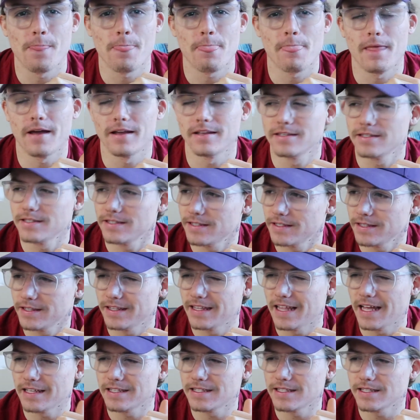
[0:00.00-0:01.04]

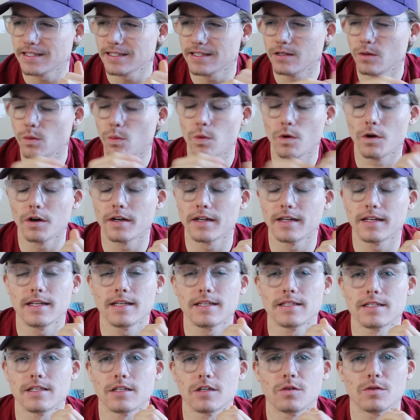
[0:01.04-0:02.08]
That's the word it
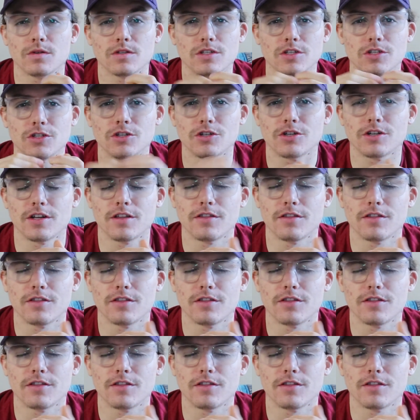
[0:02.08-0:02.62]
is. It's a journey.